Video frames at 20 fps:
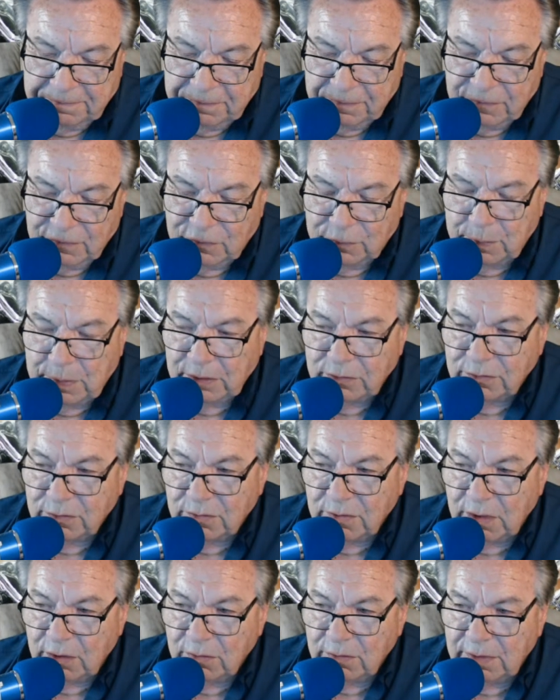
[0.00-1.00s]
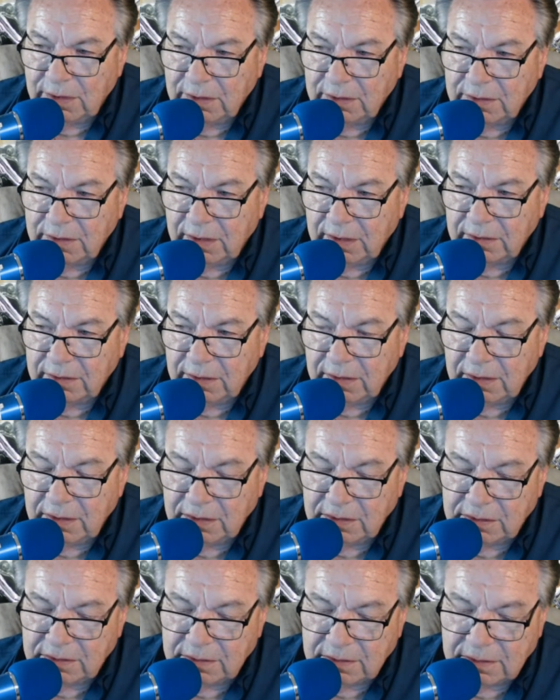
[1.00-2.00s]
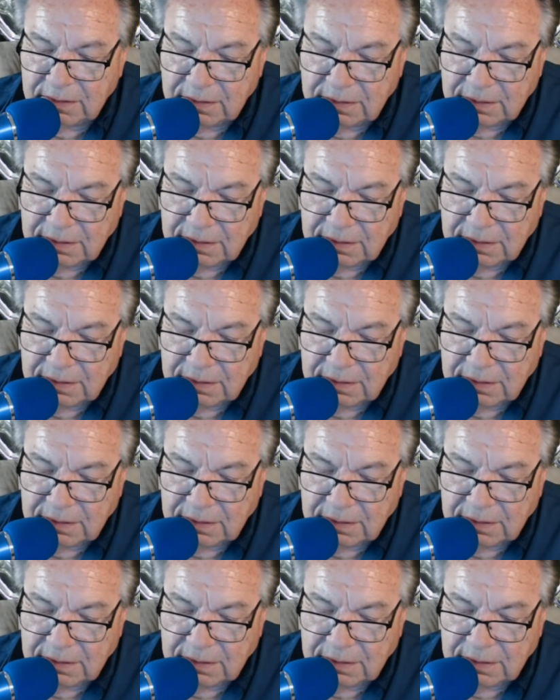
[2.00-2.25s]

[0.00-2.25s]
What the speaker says: special honing techniques.